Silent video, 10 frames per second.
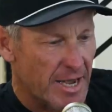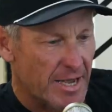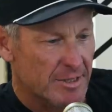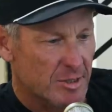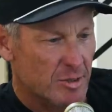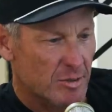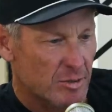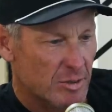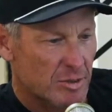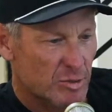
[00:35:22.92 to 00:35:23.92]
dad's
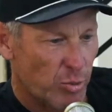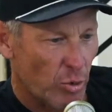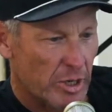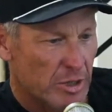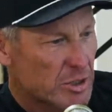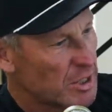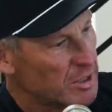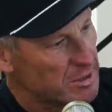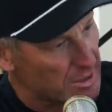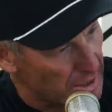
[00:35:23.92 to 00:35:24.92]
sporting
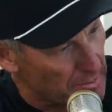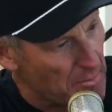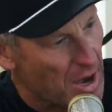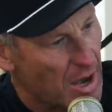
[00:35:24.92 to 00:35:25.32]
genes and